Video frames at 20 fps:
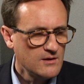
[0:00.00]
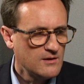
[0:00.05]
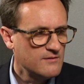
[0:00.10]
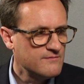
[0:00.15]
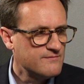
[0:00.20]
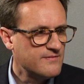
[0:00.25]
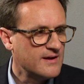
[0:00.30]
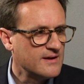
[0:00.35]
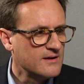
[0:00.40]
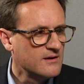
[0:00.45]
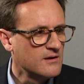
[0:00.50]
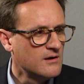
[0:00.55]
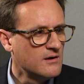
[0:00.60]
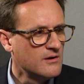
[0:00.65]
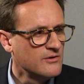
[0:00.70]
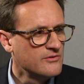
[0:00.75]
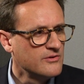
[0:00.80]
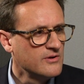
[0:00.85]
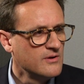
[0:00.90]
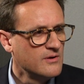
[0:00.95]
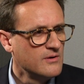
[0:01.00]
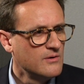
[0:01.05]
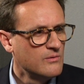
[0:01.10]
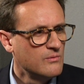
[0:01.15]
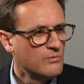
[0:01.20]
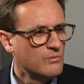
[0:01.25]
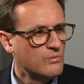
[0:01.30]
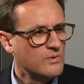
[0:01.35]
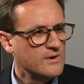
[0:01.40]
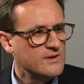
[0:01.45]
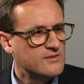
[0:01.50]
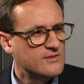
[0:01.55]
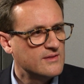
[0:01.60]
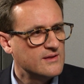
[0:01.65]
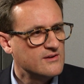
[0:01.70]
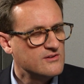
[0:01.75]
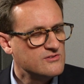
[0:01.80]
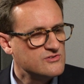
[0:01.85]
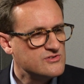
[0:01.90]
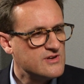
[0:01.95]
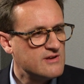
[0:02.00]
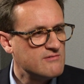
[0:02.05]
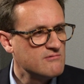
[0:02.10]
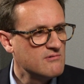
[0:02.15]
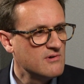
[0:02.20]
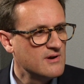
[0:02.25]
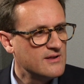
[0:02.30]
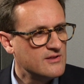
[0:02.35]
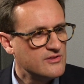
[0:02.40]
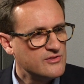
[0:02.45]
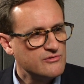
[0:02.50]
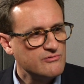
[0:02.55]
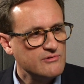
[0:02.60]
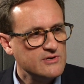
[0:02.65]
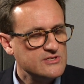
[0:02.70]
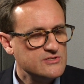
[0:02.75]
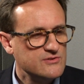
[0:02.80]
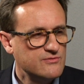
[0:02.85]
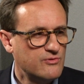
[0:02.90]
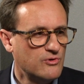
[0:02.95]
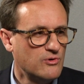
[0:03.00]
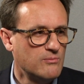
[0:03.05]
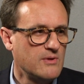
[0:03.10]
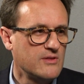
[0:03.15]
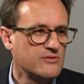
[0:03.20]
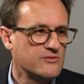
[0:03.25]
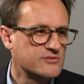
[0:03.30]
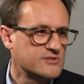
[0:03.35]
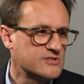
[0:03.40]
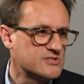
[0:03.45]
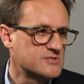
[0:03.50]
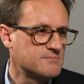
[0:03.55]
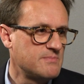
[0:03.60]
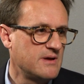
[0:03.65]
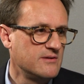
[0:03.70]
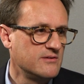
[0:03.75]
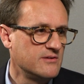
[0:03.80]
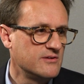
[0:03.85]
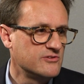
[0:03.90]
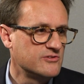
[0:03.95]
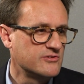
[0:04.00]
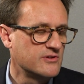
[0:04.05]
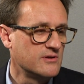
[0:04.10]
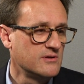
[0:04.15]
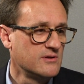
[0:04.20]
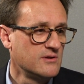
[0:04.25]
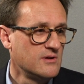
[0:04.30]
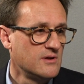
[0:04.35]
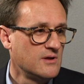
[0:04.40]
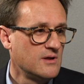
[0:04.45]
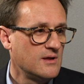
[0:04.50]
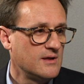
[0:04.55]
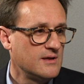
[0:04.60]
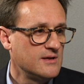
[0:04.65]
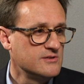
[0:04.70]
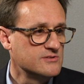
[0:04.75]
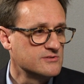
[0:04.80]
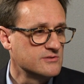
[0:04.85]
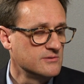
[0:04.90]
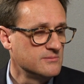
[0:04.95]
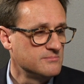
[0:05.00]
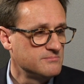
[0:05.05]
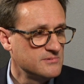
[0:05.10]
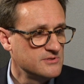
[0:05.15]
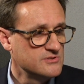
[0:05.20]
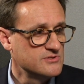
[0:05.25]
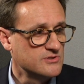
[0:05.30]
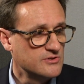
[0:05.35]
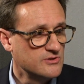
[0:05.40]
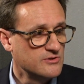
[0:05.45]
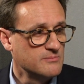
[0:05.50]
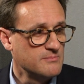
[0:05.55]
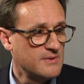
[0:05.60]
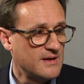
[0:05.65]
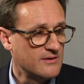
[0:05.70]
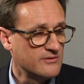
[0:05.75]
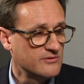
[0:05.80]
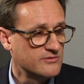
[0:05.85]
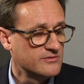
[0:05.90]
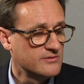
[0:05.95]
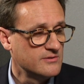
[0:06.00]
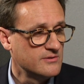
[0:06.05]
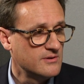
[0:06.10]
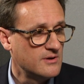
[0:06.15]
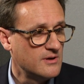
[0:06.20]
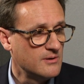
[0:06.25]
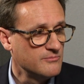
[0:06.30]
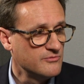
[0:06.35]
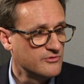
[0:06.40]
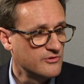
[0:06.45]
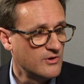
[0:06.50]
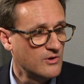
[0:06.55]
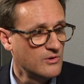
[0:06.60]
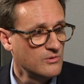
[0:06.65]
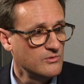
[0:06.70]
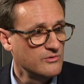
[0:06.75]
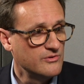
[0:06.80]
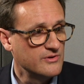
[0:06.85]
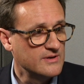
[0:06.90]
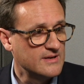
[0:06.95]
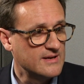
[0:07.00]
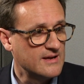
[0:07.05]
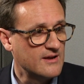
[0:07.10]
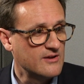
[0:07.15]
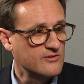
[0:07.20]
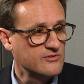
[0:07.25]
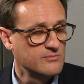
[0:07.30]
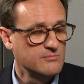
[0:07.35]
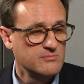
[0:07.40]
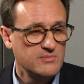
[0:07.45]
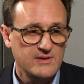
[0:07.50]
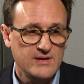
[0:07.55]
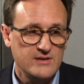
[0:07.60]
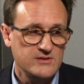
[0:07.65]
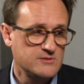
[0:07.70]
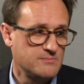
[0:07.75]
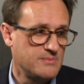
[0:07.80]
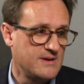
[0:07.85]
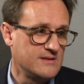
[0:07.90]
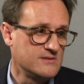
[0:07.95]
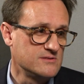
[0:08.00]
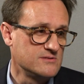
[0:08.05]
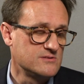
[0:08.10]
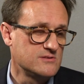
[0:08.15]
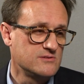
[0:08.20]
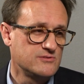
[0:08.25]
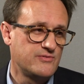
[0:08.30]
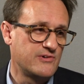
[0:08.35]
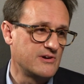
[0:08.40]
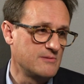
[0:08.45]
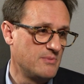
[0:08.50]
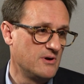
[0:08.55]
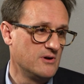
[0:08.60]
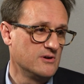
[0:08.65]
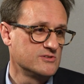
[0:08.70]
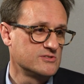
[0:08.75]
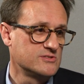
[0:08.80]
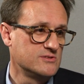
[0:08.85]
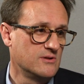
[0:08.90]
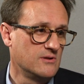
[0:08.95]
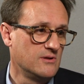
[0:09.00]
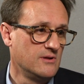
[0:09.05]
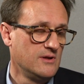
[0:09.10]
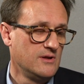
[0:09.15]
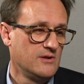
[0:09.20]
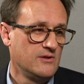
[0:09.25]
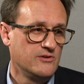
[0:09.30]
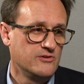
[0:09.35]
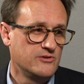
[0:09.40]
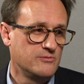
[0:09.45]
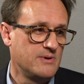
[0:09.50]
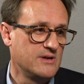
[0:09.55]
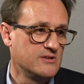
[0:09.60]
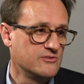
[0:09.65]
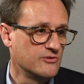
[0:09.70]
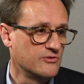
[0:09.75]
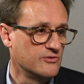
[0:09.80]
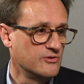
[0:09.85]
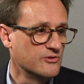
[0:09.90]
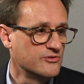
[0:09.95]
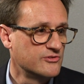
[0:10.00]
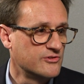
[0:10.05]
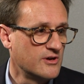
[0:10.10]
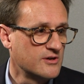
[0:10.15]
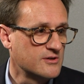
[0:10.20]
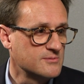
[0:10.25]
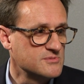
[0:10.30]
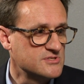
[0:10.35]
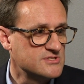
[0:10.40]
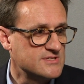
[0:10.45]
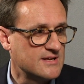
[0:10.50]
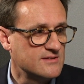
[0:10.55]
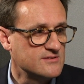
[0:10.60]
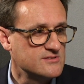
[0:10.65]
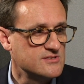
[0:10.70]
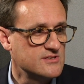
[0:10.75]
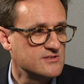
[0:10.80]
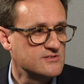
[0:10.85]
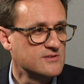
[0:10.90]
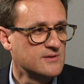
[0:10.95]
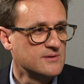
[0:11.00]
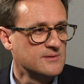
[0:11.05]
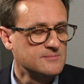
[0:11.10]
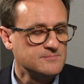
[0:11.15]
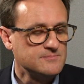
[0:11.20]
At Vanguard, we think generally 3 to 4 months expenditure is a good amount to hold in cash, but that depends. It's very personal and depends on your circumstances.